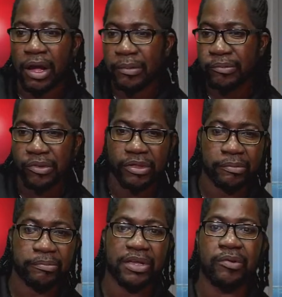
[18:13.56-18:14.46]
with a
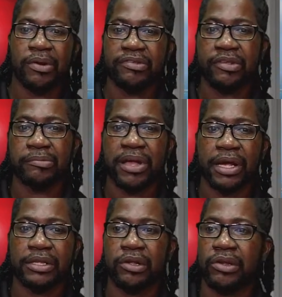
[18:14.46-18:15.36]
big question
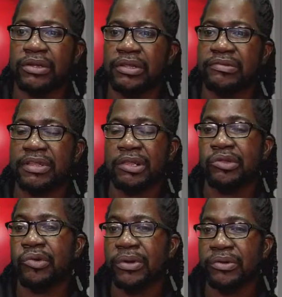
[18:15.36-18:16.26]
mark, not
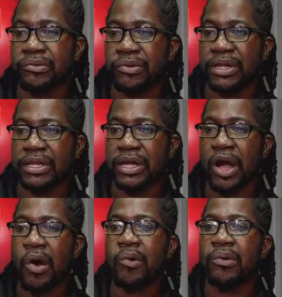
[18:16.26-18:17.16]
knowing really
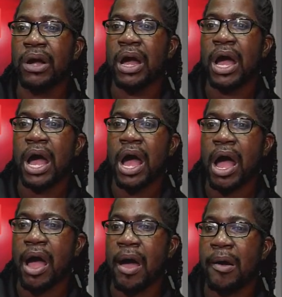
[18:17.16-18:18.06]
how
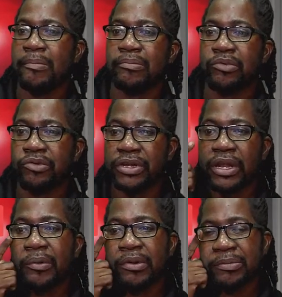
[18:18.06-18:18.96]
Grenada
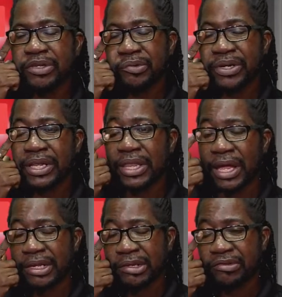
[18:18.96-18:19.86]
will be doing
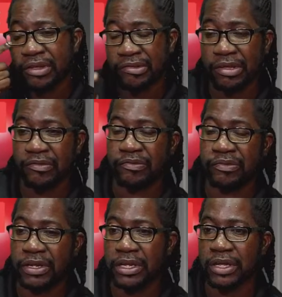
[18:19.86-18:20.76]
then. It says if
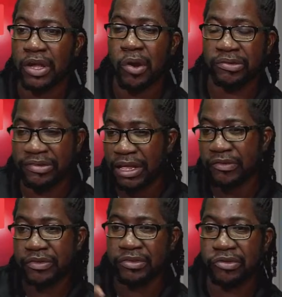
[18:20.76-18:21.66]
the outside
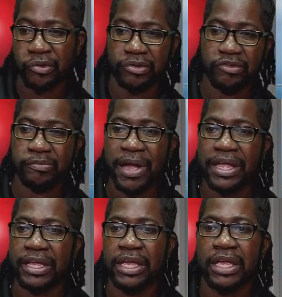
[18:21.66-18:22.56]
of this current
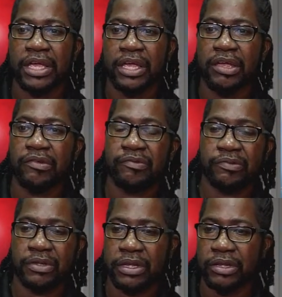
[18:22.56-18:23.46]
spike, if
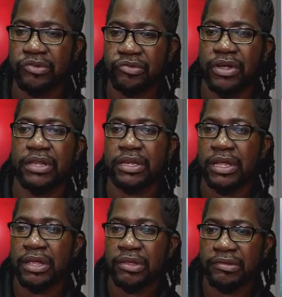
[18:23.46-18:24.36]
the trend
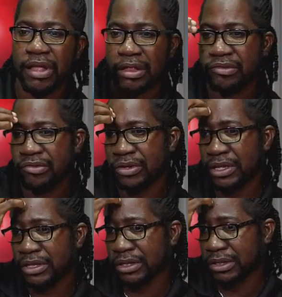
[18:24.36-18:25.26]
starts to
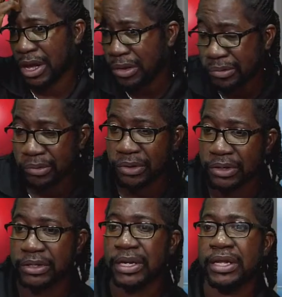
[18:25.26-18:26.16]
hit
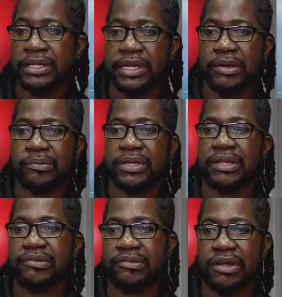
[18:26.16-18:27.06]
downward, then we
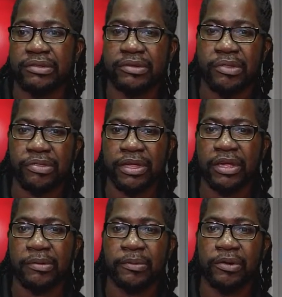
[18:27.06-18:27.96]
can start
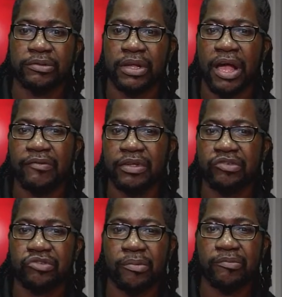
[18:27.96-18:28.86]
thinking about having
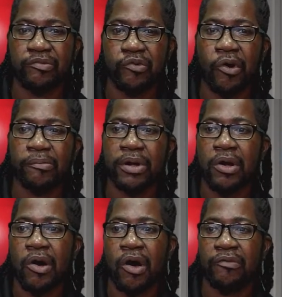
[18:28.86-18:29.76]
some form
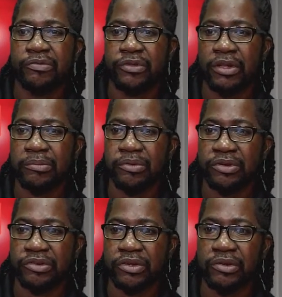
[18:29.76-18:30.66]
of
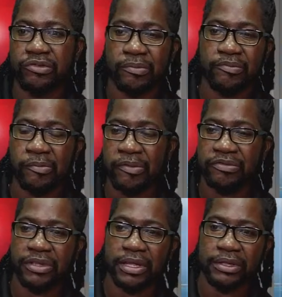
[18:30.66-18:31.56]
celebration, some form of
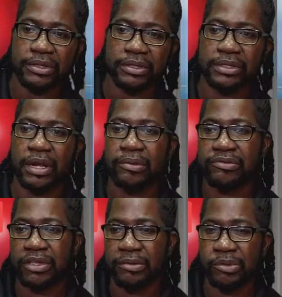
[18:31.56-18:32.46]
scaled down
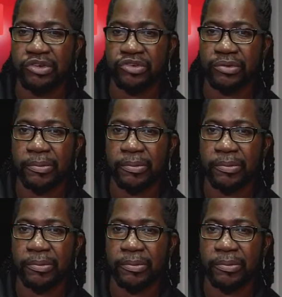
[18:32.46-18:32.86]
celebration.